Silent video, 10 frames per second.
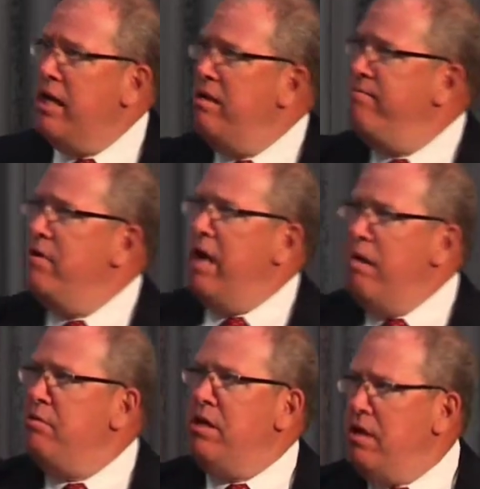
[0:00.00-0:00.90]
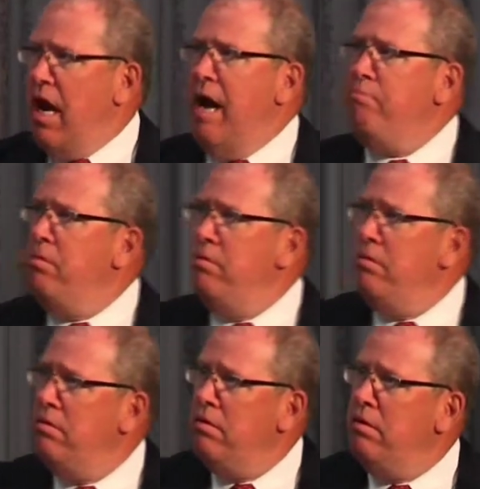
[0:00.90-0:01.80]
get a different name at the top.
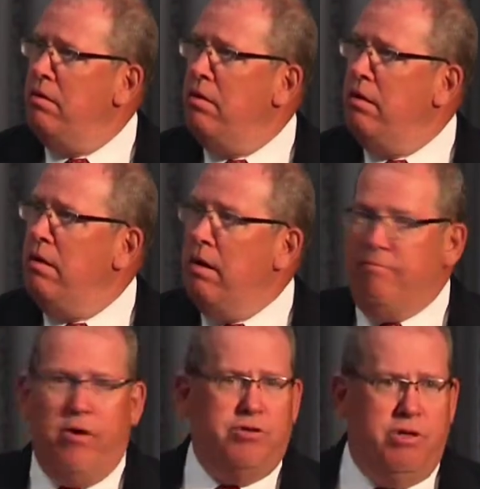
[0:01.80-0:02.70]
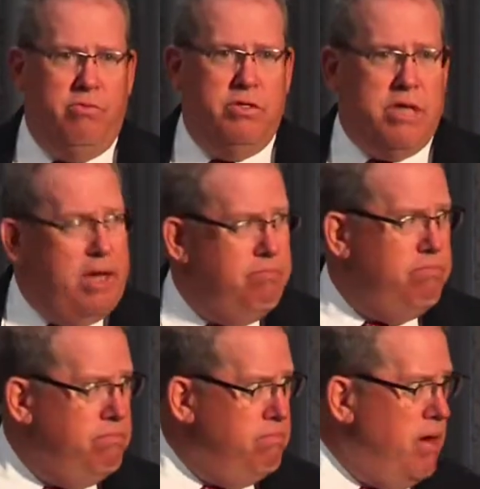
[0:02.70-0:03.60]
First it was I
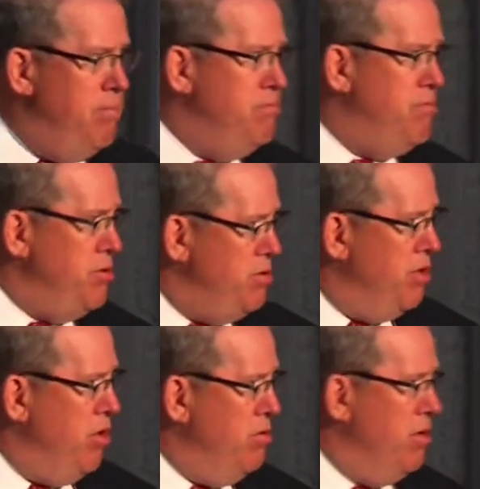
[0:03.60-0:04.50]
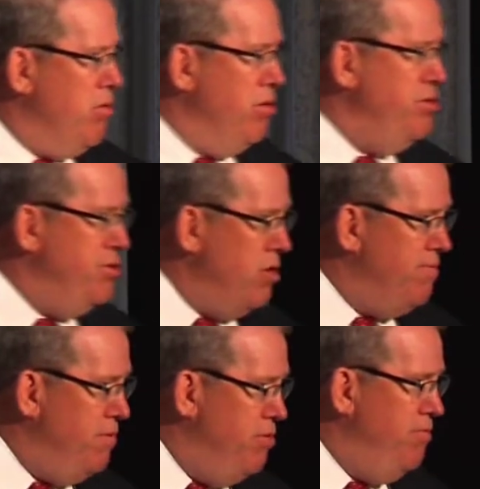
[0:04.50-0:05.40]
I'm supposed to go to the grocery
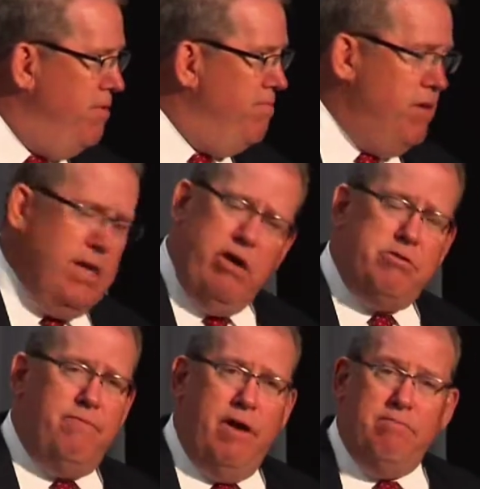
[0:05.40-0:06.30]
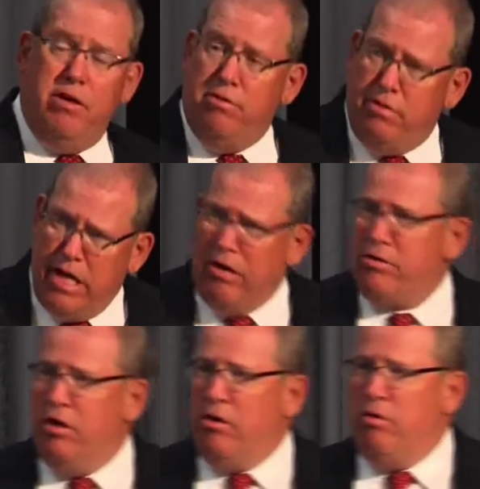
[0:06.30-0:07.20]
store for $250. Now it's $500. Now
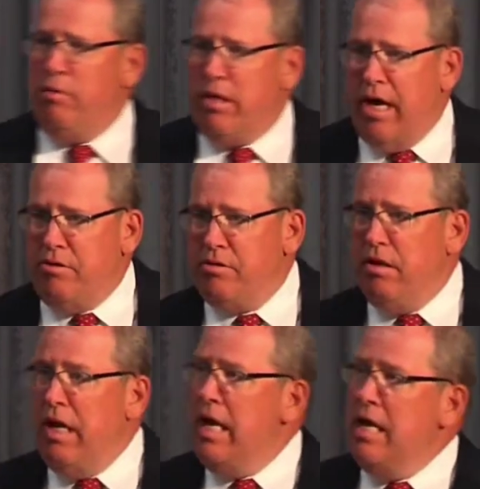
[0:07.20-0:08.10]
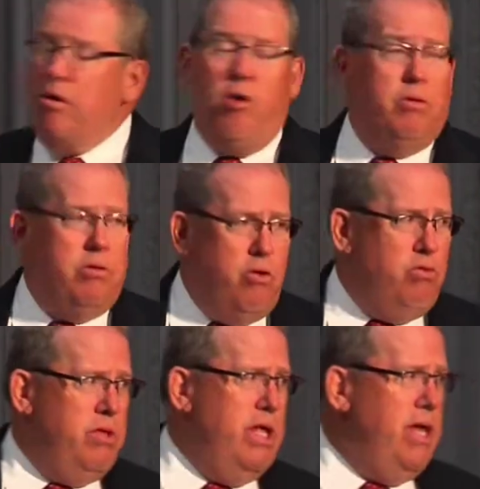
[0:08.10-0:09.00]
it's going to go to $1,000.
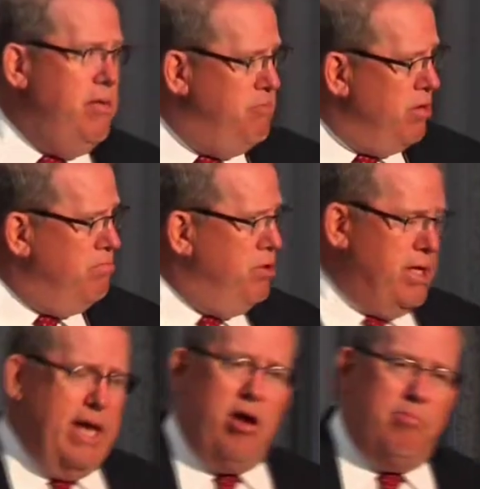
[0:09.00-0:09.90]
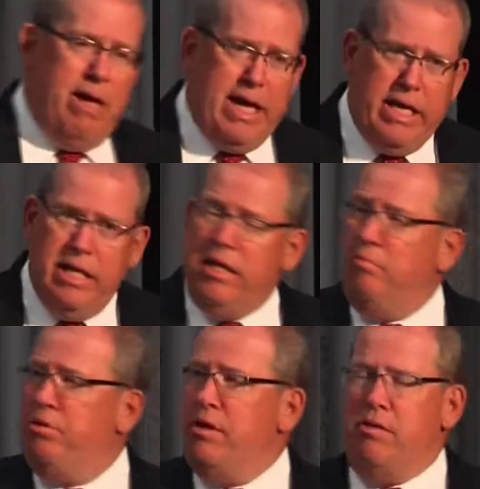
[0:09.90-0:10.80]
Oh, then they put that all back, and then
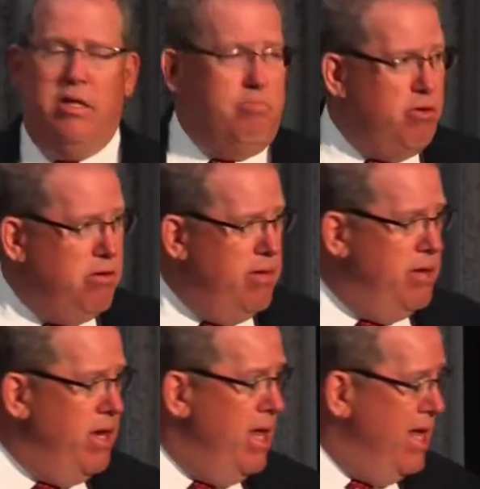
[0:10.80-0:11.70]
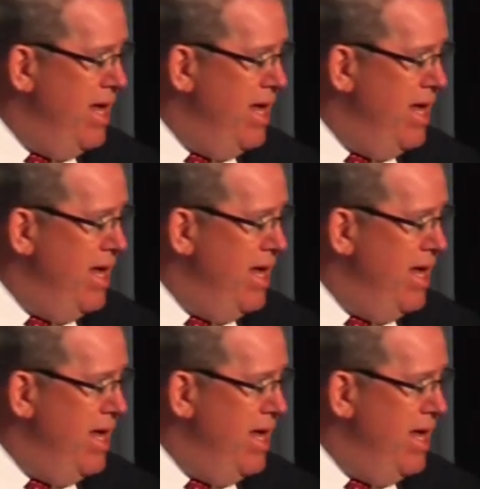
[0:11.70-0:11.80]
they put this other program in.